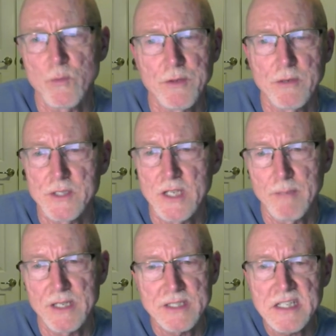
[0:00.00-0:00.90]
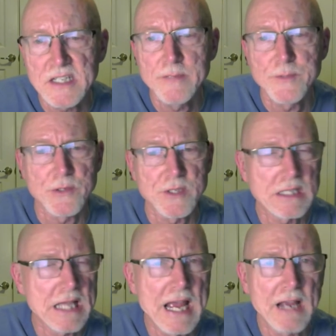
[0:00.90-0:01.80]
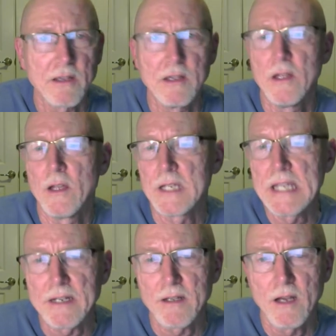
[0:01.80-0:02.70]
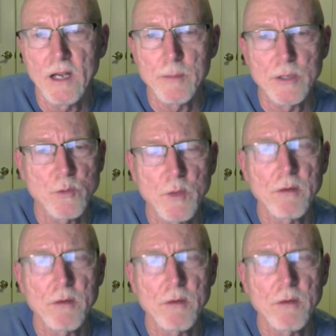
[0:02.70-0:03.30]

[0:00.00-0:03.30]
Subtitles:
whether it's MS Teams or Slack, GitHub or Twitter